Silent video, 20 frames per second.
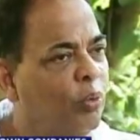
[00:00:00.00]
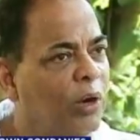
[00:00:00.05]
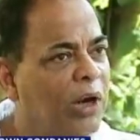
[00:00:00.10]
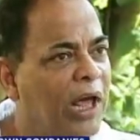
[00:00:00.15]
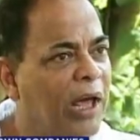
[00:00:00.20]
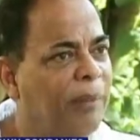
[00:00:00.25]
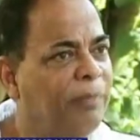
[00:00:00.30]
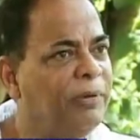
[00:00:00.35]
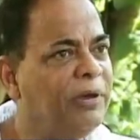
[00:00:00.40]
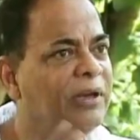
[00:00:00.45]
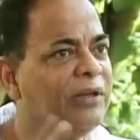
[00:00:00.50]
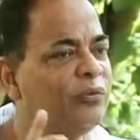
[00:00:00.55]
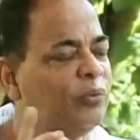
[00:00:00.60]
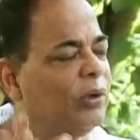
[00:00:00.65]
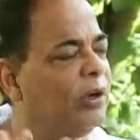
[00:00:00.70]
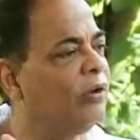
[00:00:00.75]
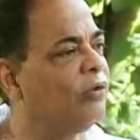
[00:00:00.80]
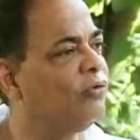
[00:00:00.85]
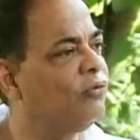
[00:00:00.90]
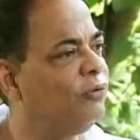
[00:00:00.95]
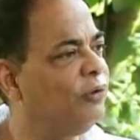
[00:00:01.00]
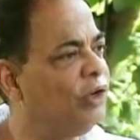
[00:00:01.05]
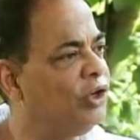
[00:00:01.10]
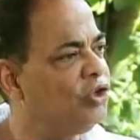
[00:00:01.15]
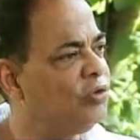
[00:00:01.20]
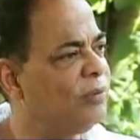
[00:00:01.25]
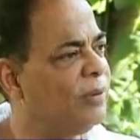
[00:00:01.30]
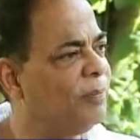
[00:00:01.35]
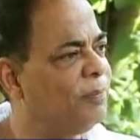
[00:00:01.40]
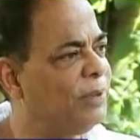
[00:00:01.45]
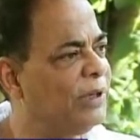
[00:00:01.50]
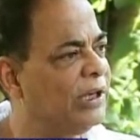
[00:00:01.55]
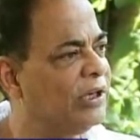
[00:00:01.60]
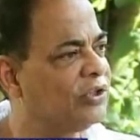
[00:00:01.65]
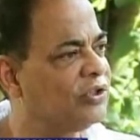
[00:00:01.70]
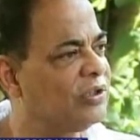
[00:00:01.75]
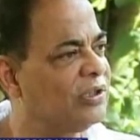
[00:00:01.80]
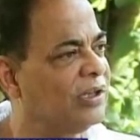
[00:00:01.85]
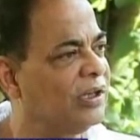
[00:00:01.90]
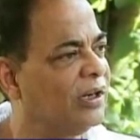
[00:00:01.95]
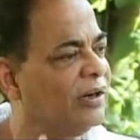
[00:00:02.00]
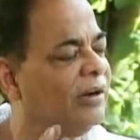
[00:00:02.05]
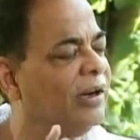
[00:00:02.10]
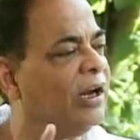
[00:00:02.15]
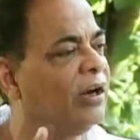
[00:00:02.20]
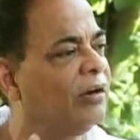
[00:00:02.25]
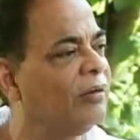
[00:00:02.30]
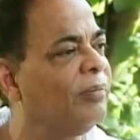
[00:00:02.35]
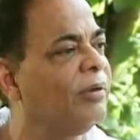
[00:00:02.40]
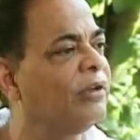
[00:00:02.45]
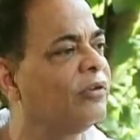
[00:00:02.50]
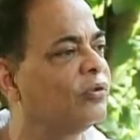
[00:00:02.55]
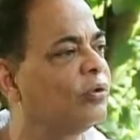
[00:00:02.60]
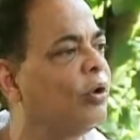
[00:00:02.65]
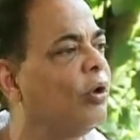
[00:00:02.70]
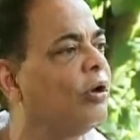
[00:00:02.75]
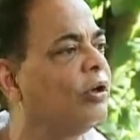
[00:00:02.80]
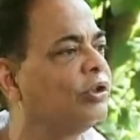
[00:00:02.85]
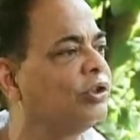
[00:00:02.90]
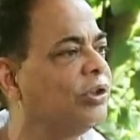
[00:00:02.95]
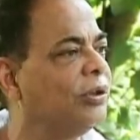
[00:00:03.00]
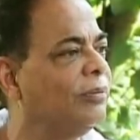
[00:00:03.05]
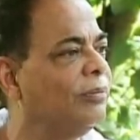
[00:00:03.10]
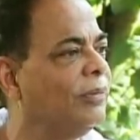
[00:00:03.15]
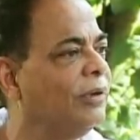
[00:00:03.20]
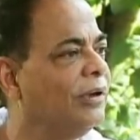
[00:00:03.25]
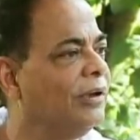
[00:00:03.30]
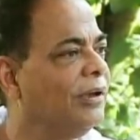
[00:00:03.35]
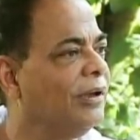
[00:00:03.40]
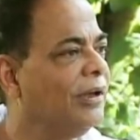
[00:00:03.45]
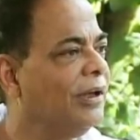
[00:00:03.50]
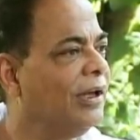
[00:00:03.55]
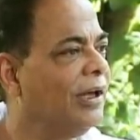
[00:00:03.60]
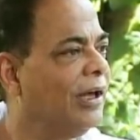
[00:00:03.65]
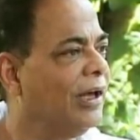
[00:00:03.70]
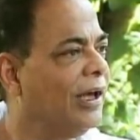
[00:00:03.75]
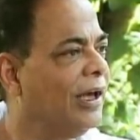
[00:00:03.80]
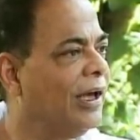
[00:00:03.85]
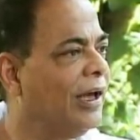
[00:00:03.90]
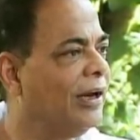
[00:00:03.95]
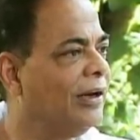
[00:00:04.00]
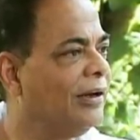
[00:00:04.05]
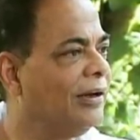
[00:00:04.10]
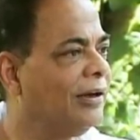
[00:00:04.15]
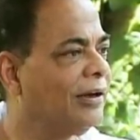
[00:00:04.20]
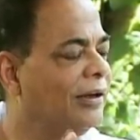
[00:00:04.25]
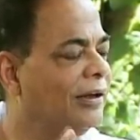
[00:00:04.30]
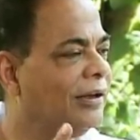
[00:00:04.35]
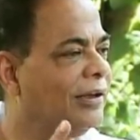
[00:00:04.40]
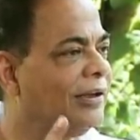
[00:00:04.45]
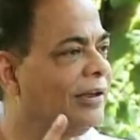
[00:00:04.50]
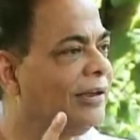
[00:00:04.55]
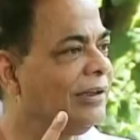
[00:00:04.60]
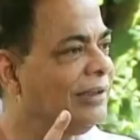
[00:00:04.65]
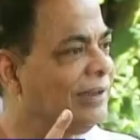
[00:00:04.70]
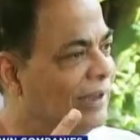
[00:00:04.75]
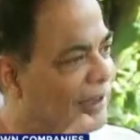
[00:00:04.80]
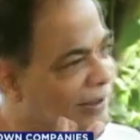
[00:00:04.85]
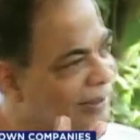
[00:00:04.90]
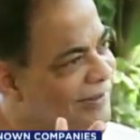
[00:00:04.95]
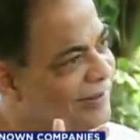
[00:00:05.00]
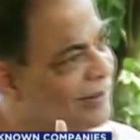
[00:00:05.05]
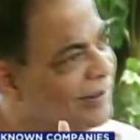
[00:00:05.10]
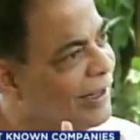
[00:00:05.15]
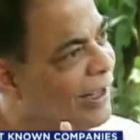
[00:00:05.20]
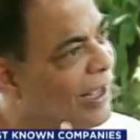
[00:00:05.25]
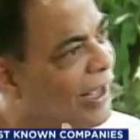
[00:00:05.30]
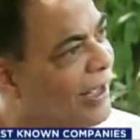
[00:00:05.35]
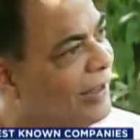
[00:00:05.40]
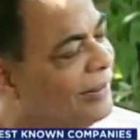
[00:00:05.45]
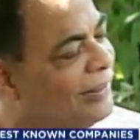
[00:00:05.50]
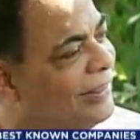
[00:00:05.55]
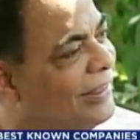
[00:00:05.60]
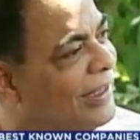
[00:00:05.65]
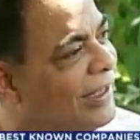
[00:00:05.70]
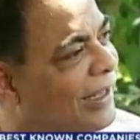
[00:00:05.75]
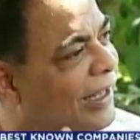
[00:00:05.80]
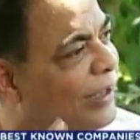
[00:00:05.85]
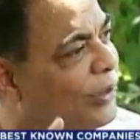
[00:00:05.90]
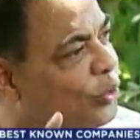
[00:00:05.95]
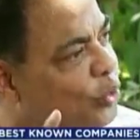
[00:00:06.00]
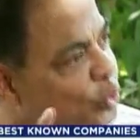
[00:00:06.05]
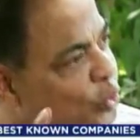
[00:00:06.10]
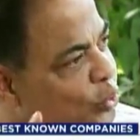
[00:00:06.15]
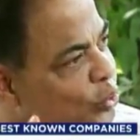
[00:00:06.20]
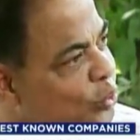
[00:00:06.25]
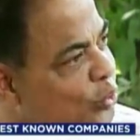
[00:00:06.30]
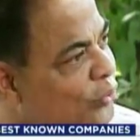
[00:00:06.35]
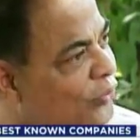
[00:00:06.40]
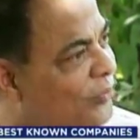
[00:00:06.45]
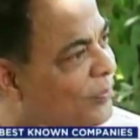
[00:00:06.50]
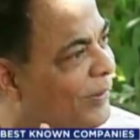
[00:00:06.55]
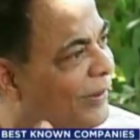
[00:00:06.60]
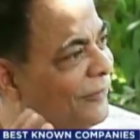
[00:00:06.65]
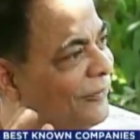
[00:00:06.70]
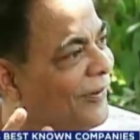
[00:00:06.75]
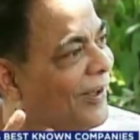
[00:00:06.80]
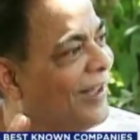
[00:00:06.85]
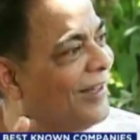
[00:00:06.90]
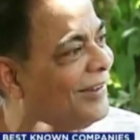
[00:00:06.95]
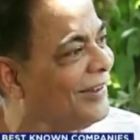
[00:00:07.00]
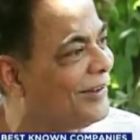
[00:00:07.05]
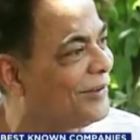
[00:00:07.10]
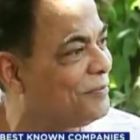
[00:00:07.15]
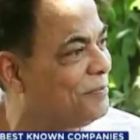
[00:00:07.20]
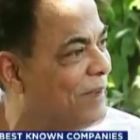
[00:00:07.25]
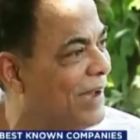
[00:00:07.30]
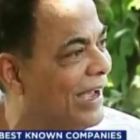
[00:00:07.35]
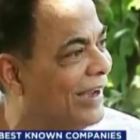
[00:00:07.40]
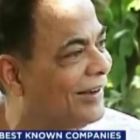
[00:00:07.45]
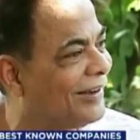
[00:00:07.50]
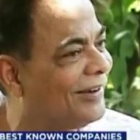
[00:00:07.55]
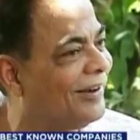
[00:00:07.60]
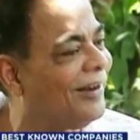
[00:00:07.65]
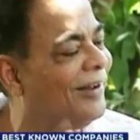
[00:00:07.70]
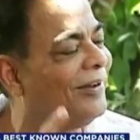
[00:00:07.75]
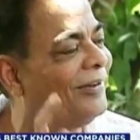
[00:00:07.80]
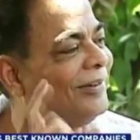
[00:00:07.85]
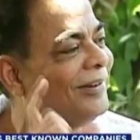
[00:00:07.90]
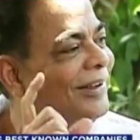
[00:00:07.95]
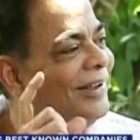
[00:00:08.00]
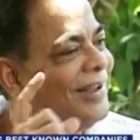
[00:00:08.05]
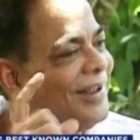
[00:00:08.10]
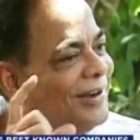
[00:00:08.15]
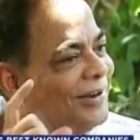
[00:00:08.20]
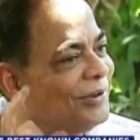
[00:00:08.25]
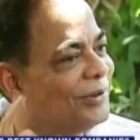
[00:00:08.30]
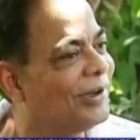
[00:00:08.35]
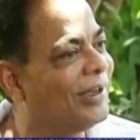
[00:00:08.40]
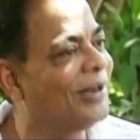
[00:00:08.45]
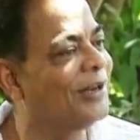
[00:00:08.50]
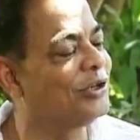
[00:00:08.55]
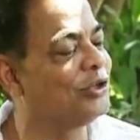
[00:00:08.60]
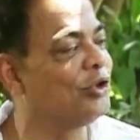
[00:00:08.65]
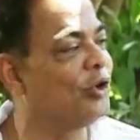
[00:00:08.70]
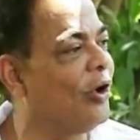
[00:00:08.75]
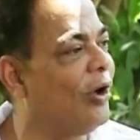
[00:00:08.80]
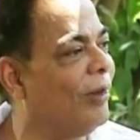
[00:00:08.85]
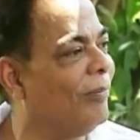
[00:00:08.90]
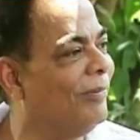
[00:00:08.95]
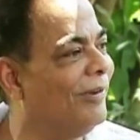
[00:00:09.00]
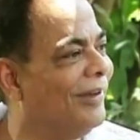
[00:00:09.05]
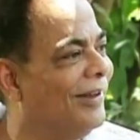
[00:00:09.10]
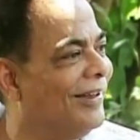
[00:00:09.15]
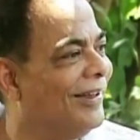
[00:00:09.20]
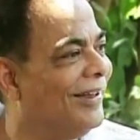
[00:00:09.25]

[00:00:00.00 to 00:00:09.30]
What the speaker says: what happened is when I was finishing my PhD, I ran out of my scholarship. And yes, I think I used my father's background to get a job.